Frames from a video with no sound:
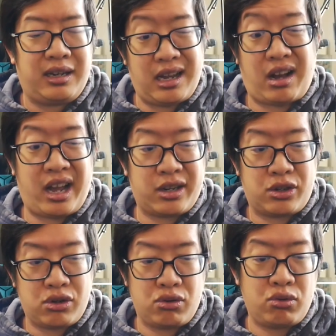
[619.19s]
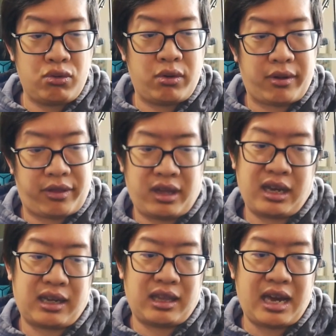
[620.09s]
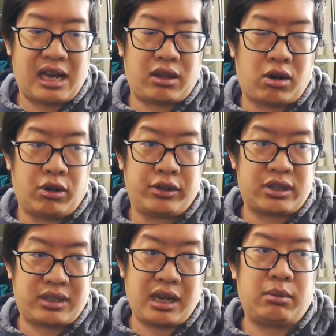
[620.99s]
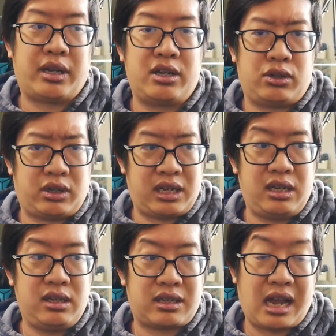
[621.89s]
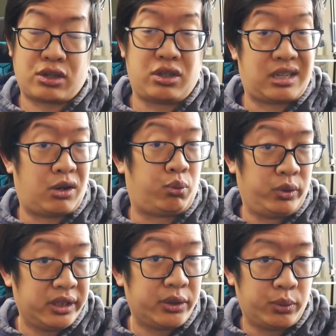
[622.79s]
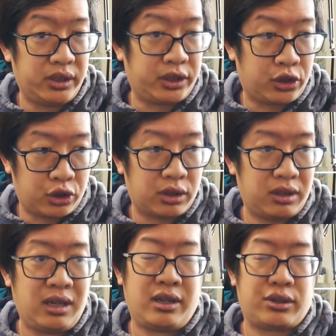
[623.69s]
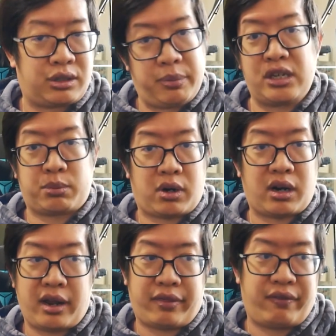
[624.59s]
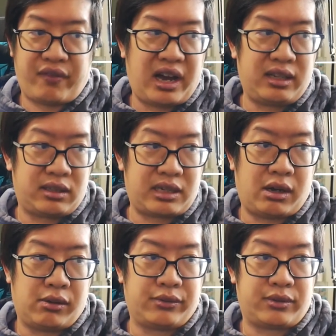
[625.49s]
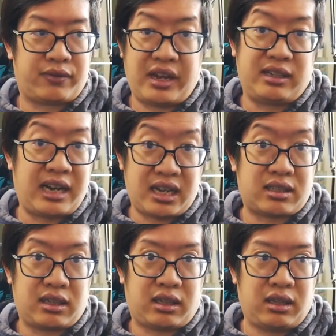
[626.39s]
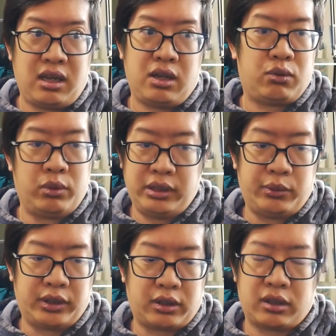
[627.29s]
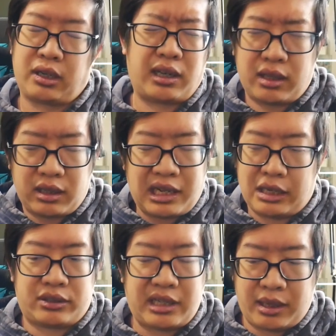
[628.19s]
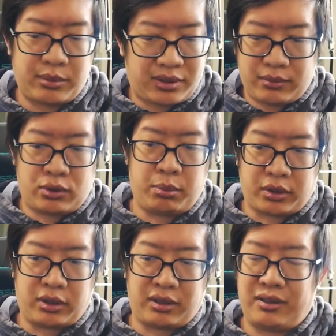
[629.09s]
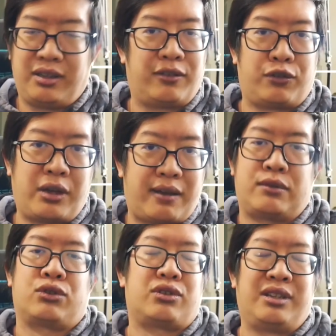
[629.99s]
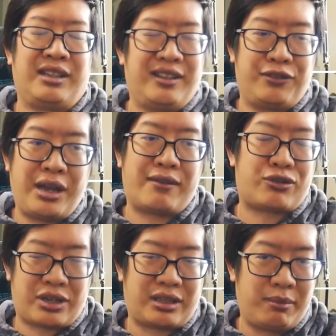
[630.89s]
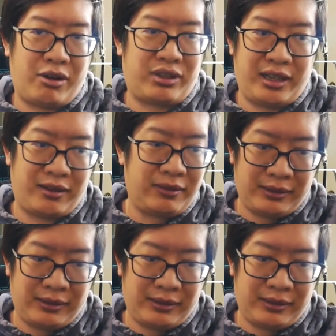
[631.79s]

Now I do think that all the stabilizer keys actually sound really good. The spacebar I find sounds fantastic. Really good. Again, L-stabs, super good. If you haven't checked them out yet,